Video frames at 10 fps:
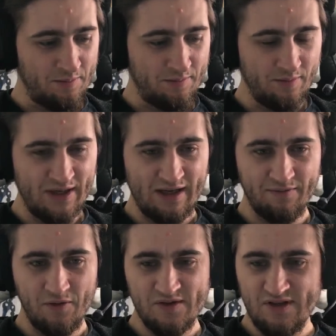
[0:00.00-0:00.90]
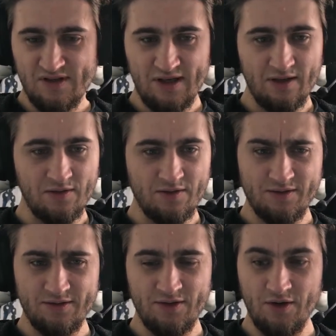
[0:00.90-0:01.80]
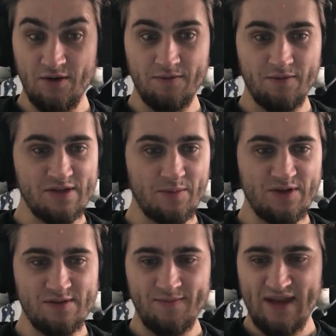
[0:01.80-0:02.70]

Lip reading: My headphones decided to turn up for some reason.